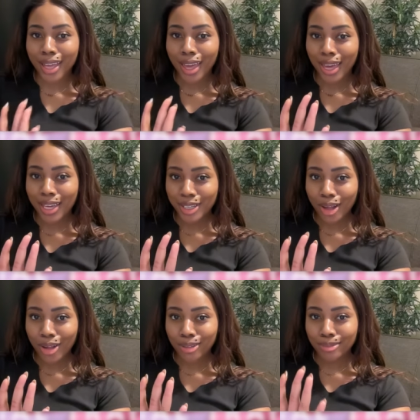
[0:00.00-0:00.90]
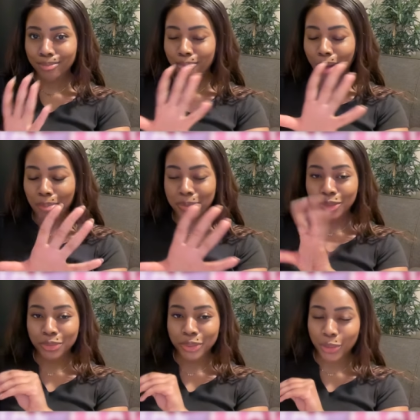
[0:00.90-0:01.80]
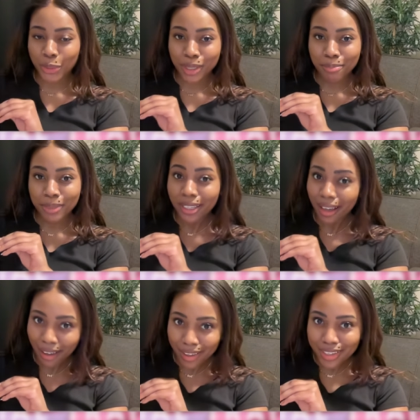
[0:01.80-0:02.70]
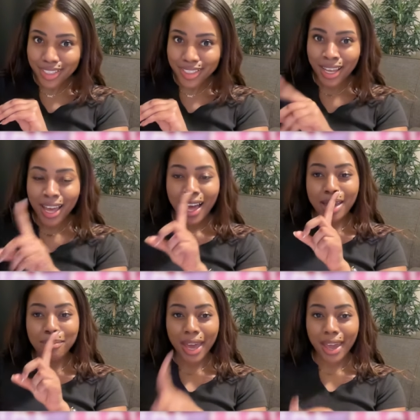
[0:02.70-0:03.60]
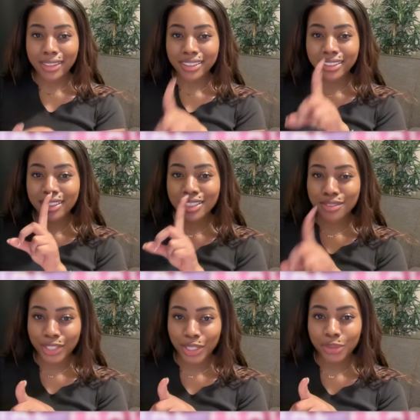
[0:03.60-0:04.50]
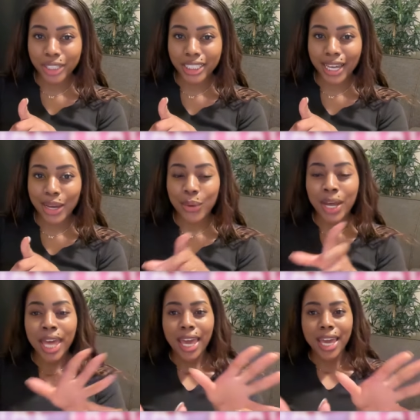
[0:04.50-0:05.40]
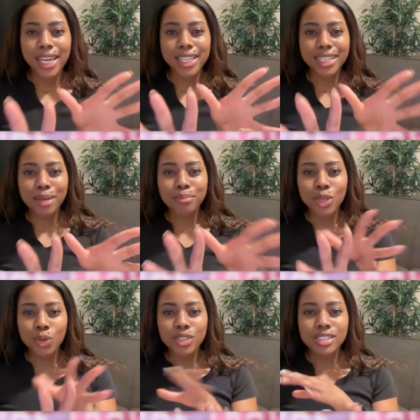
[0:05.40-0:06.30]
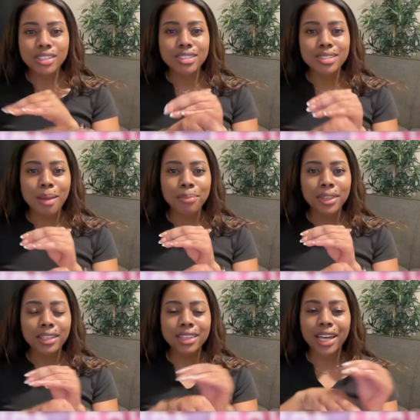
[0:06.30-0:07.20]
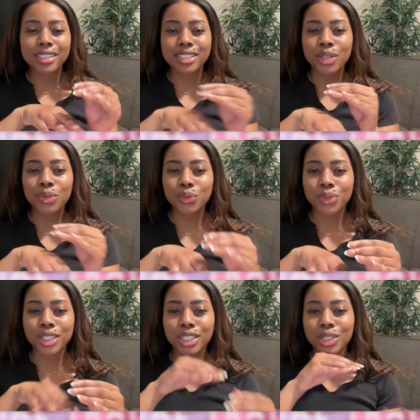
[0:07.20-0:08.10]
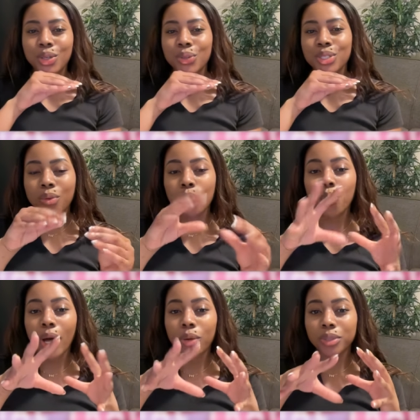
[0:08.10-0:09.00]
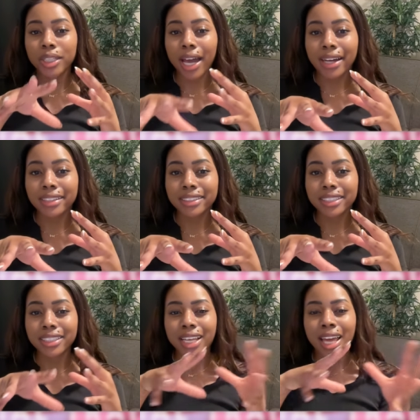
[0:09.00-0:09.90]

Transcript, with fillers: Hey y'all, popping in real quick because I'm editing this video right now and I'm noticing something that I didn't really notice while reacting.